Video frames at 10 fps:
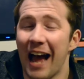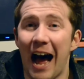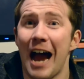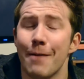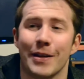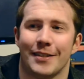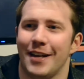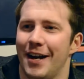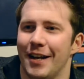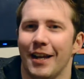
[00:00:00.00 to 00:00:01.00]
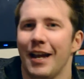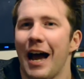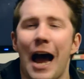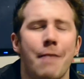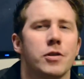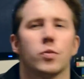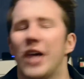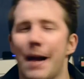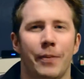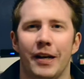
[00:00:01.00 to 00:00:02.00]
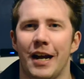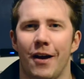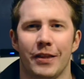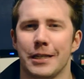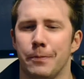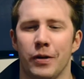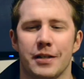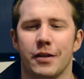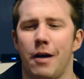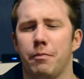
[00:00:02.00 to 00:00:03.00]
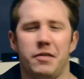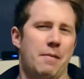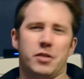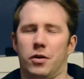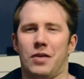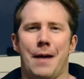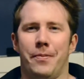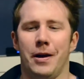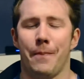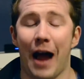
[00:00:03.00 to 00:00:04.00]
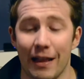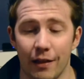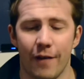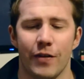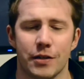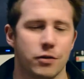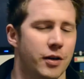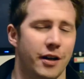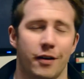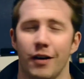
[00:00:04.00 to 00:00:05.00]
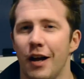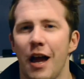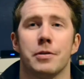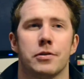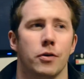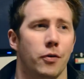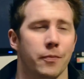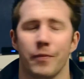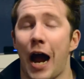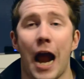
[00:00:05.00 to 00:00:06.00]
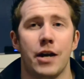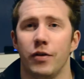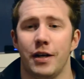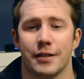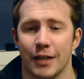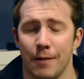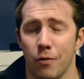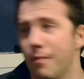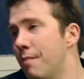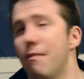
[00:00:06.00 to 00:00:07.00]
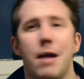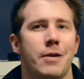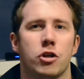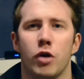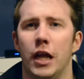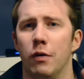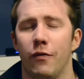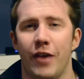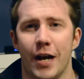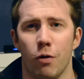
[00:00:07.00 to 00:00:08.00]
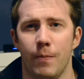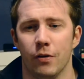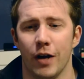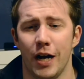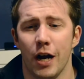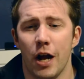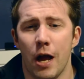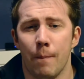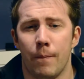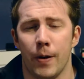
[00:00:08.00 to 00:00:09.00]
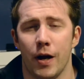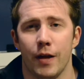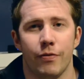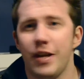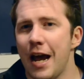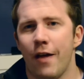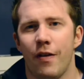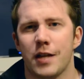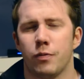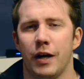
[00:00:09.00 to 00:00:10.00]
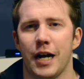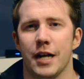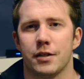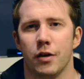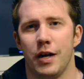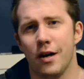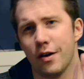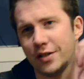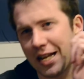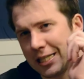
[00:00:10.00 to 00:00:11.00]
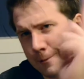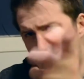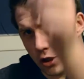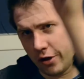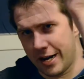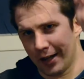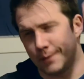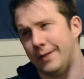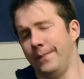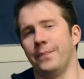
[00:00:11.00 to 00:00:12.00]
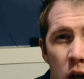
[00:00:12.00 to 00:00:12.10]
I am excited. I'm just rambling now at this point, so I'm just gonna wrap it up. I love this trailer. I'm sold. I don't need to see any more. Maybe a trailer with Vader would be great. But, yeah, that's what I got. So, here's that special announcement.